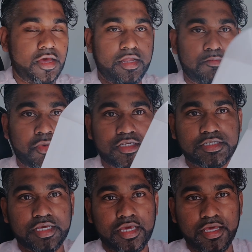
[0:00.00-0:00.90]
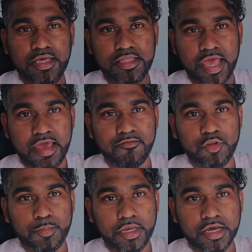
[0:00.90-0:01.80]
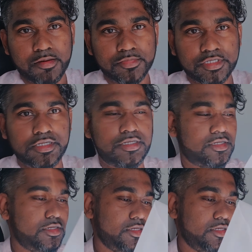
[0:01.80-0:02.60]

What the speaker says: I must say, the envelope that it comes in